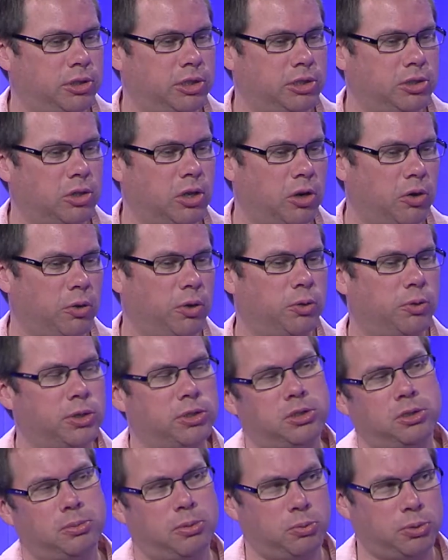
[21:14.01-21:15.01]
just not only the
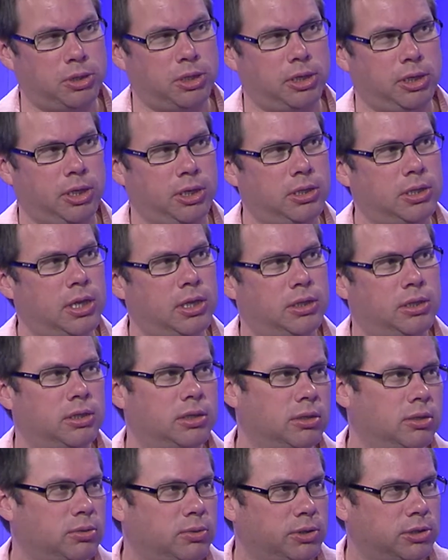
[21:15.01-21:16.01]
crystal, but with the heat that
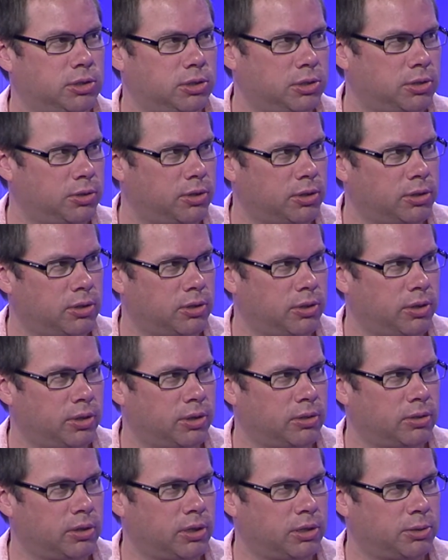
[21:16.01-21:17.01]
the crystals are
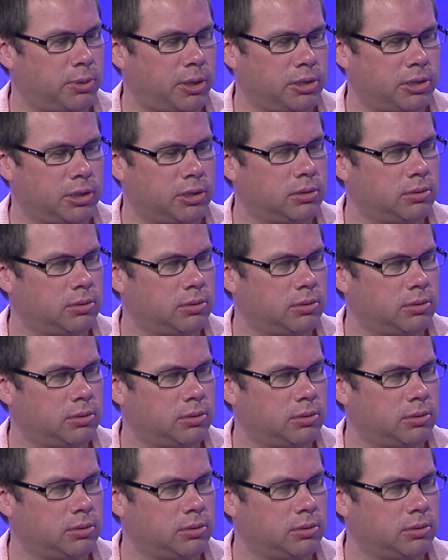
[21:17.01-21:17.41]
expressing?